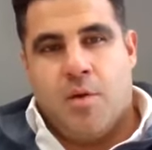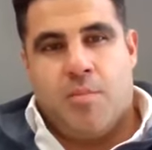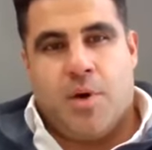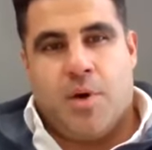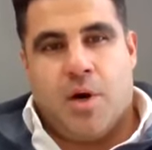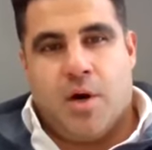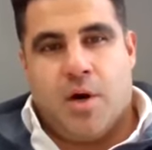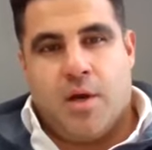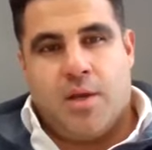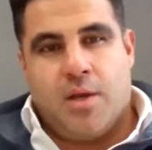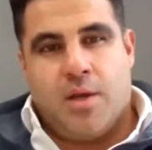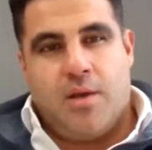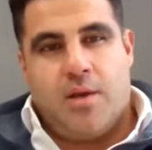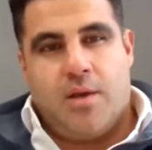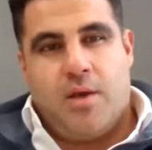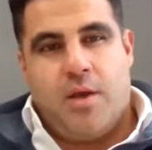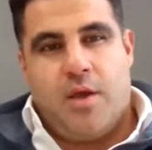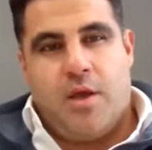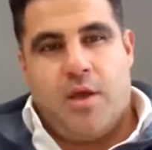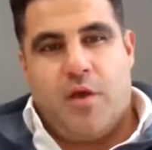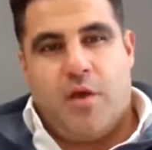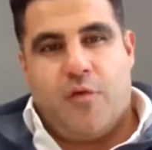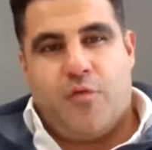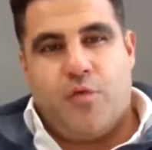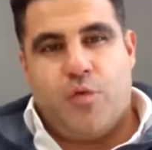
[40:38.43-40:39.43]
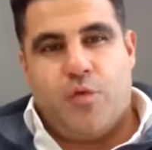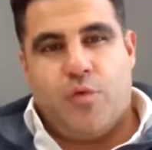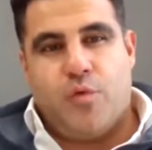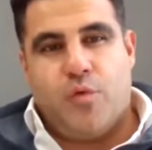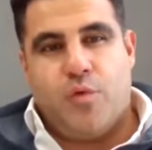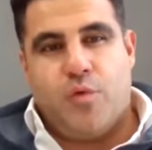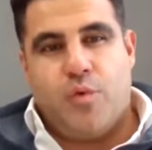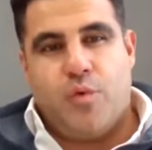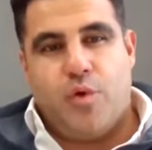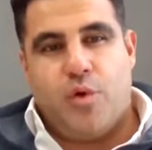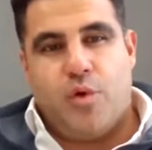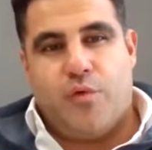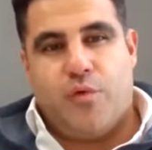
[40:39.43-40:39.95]
but if
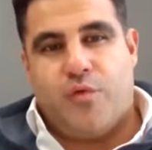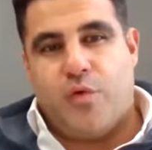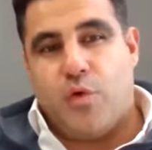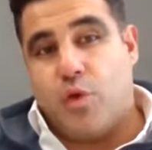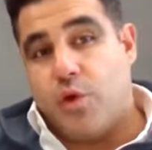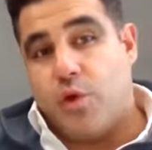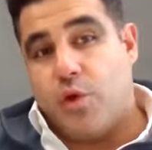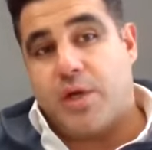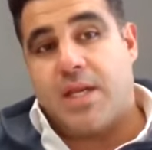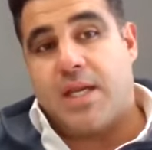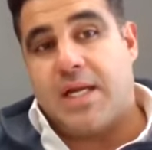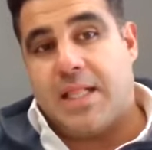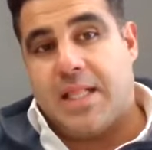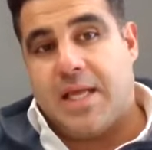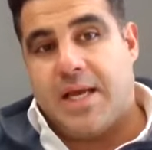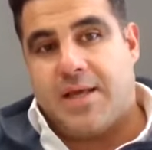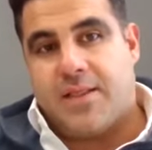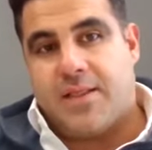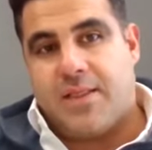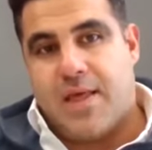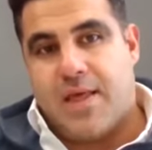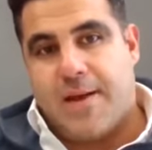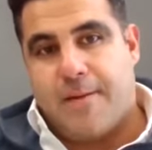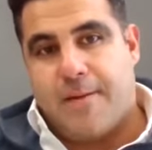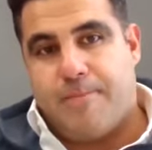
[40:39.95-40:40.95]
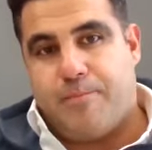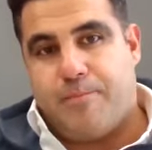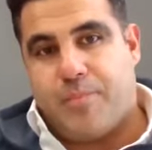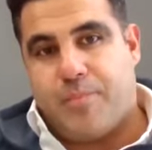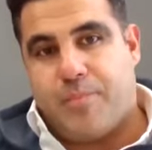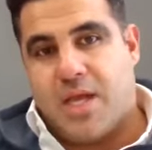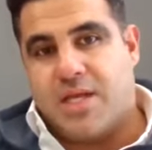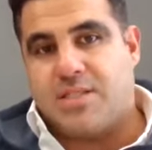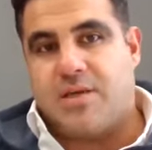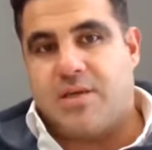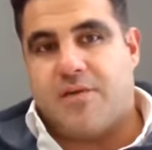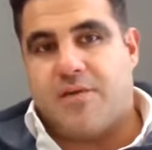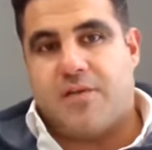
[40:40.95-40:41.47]
you look at it like that,
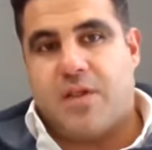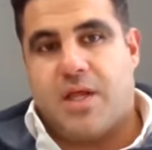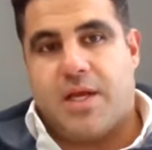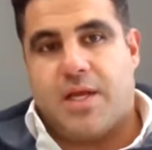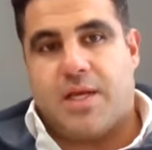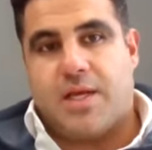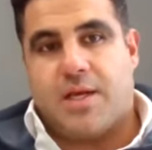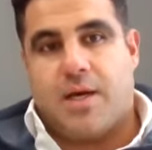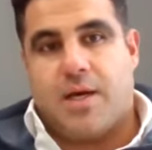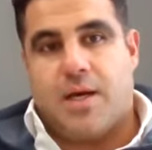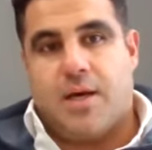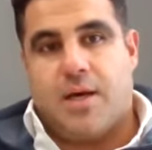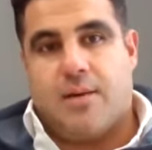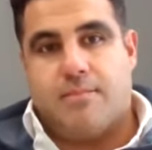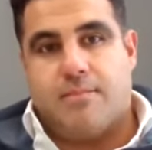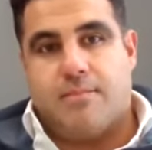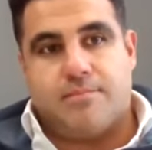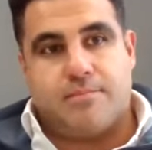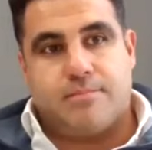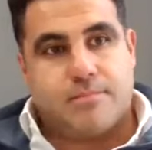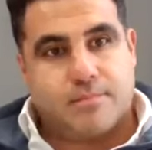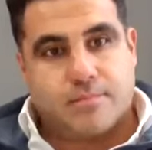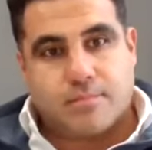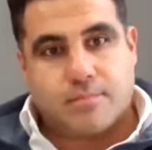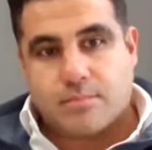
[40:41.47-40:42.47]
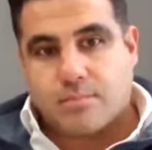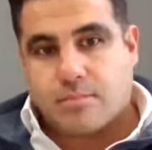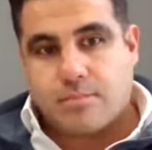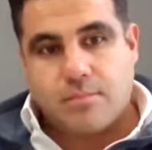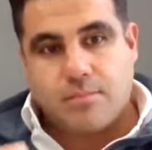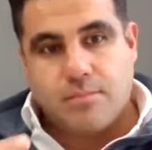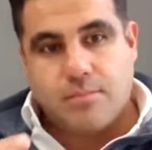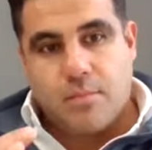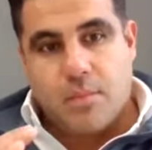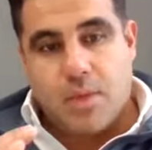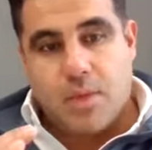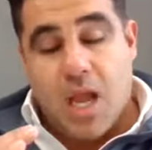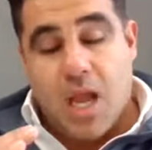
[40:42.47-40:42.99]
as if like
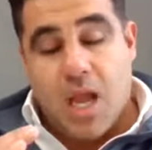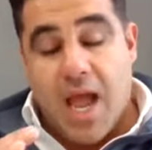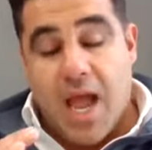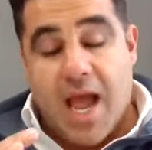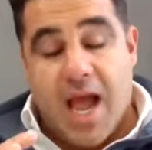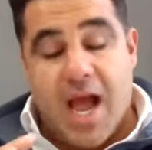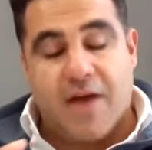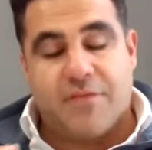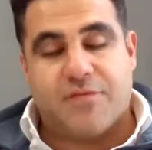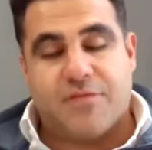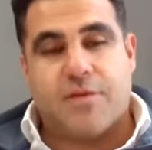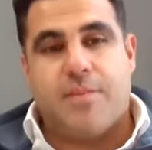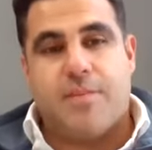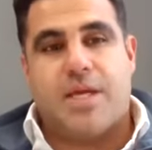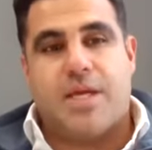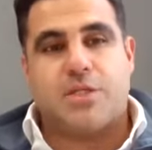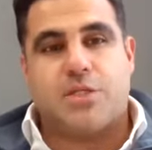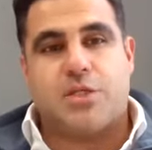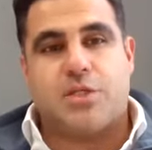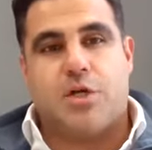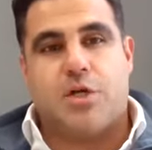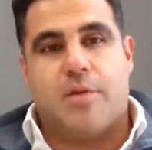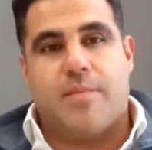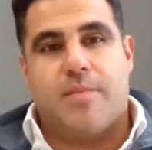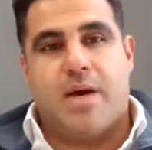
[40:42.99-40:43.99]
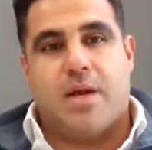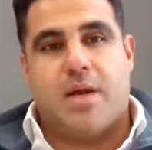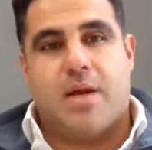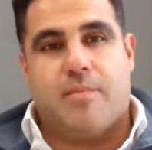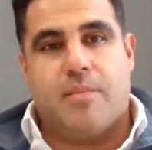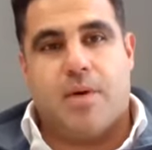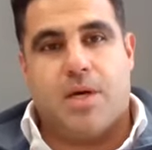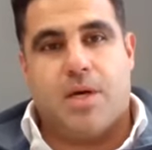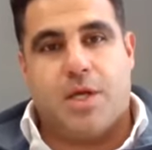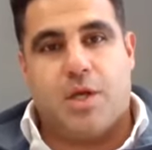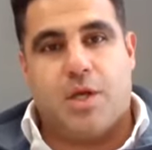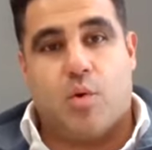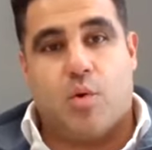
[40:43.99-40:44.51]
I have to make a certain amount of
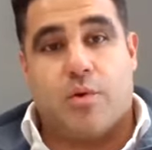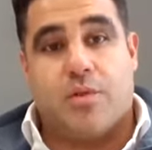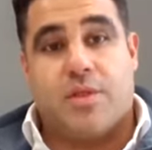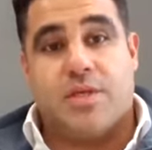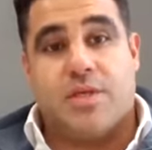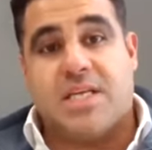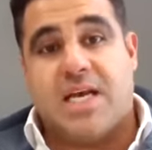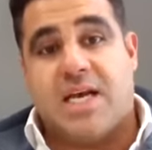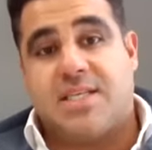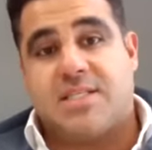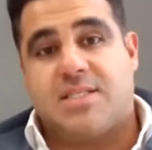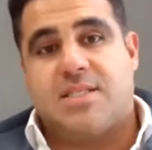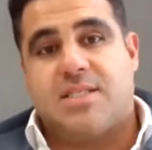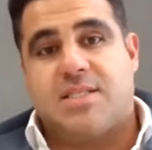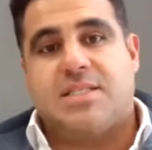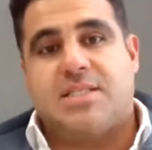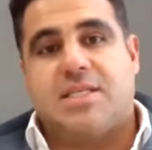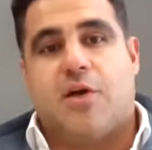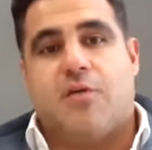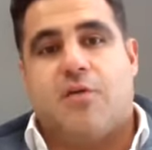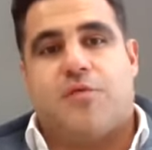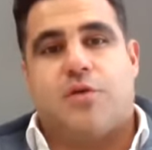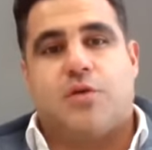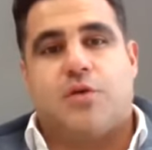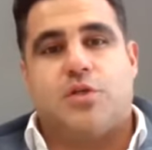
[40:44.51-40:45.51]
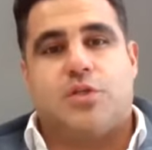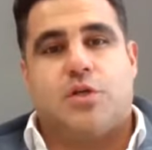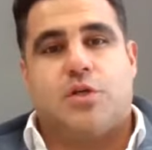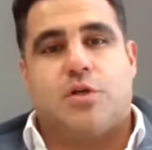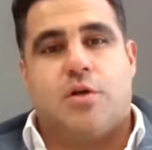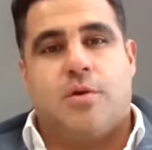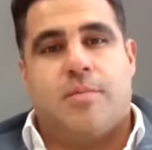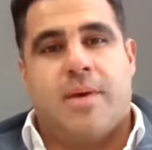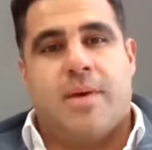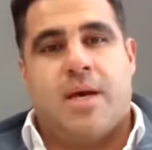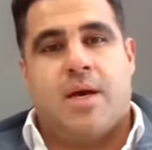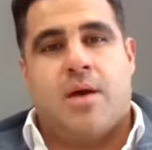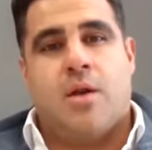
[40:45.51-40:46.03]
money, or this has to sell for a
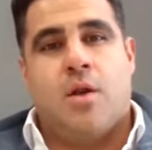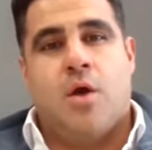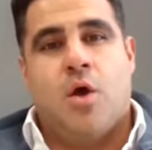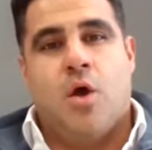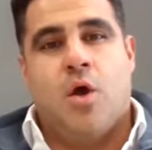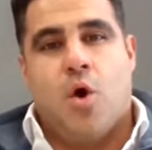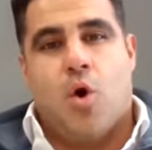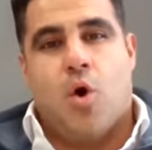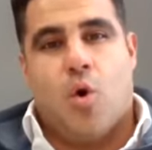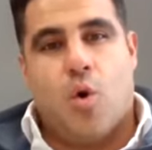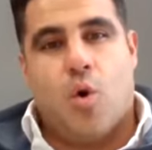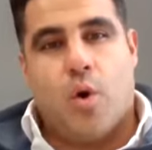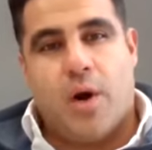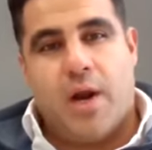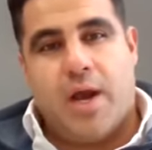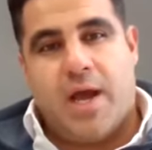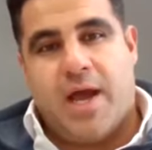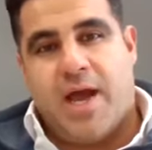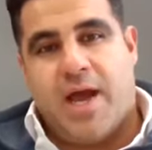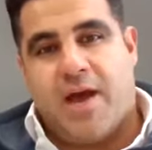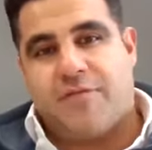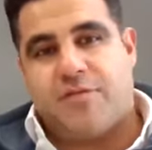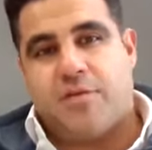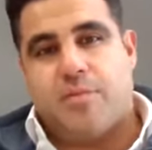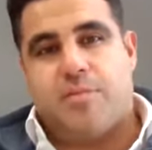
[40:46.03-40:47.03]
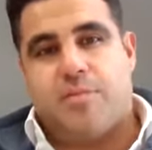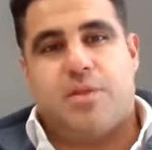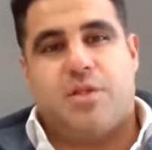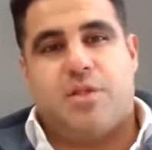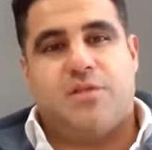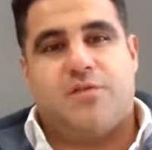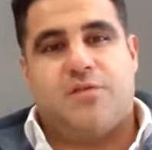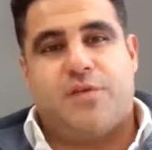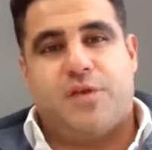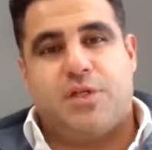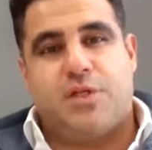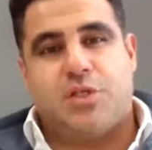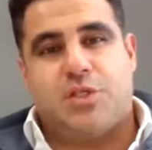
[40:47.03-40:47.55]
certain amount, or I have to put
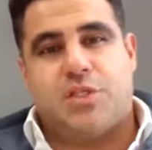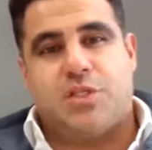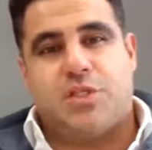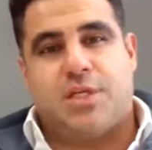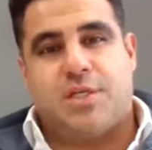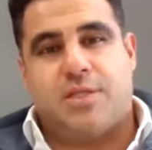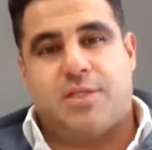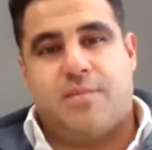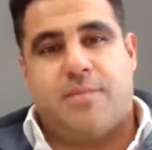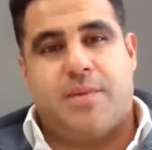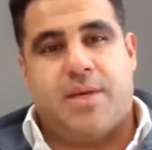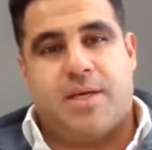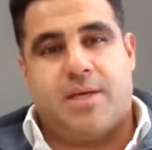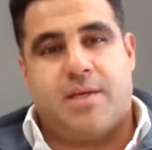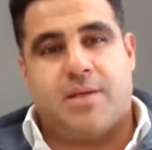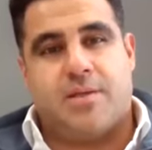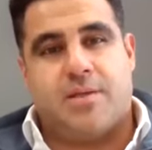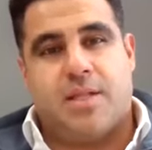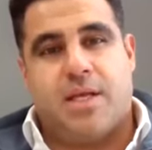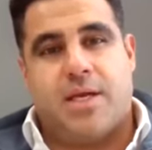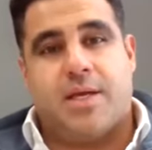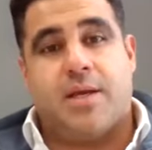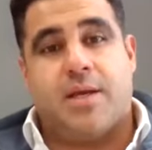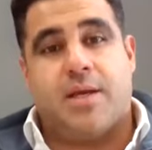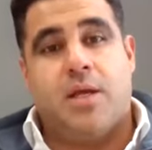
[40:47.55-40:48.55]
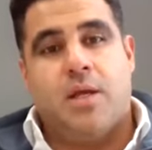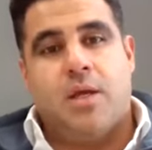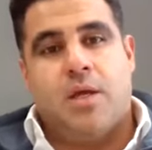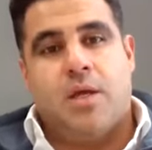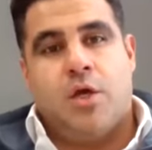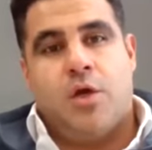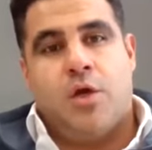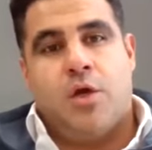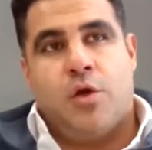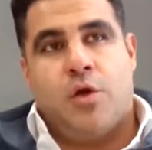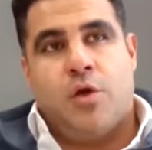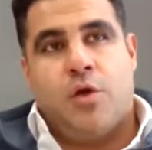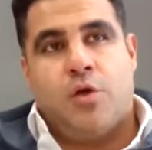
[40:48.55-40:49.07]
these finishes in it to make it, like
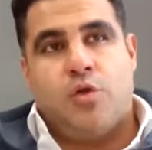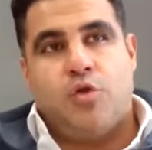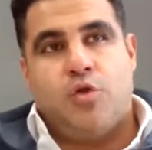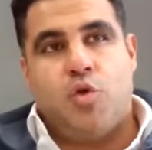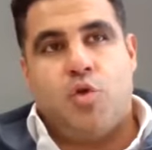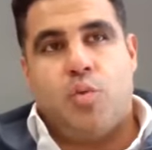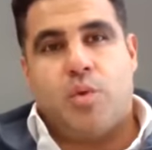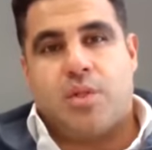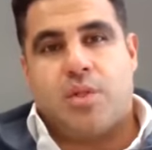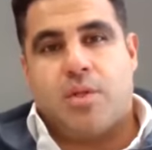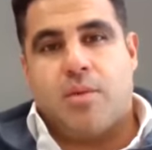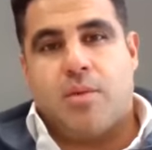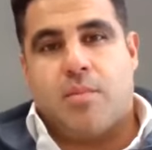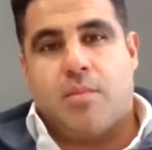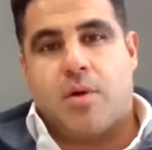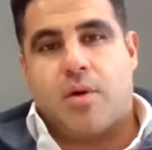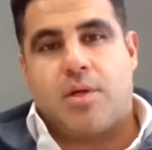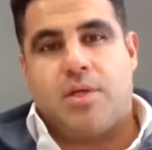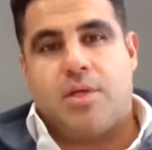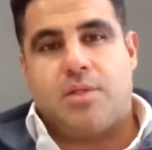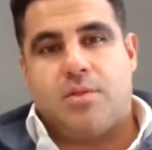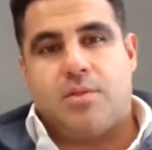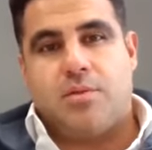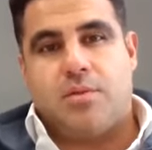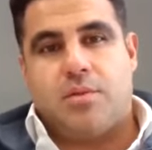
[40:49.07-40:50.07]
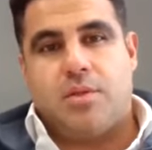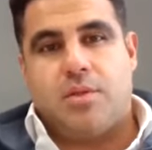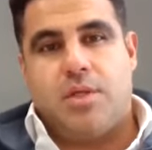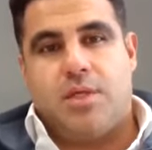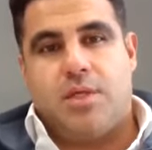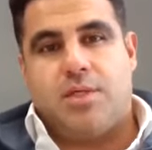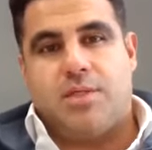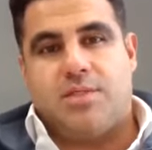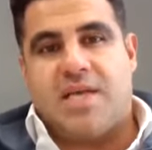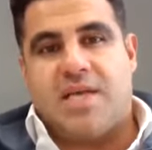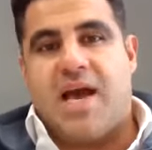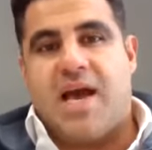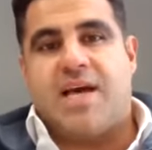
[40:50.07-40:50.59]
do what the market
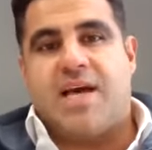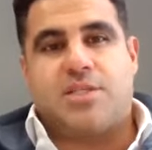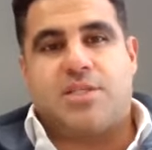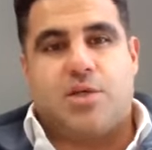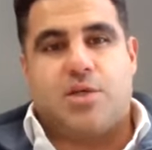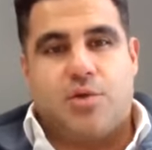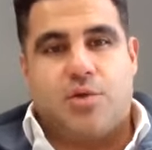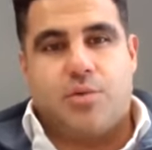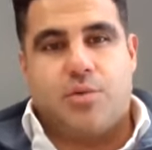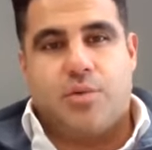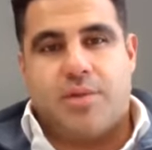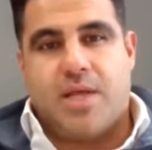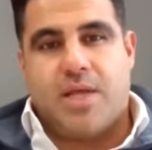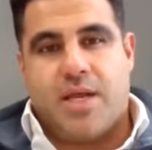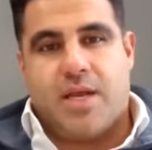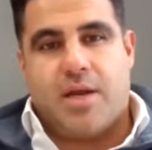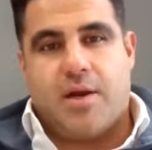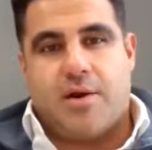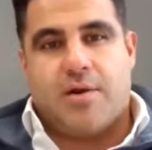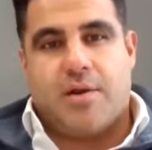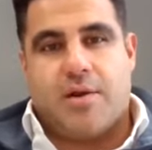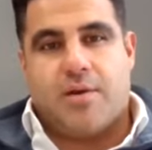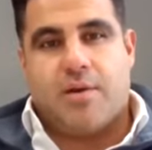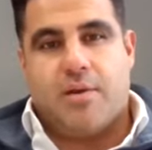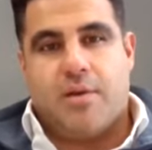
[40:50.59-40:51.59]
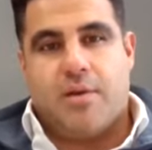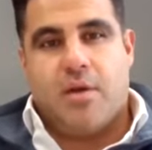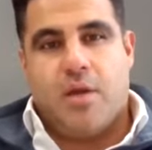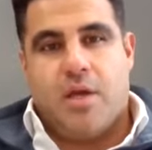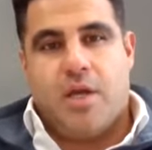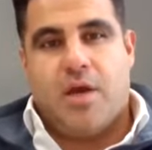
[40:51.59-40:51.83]
is asking you in that area.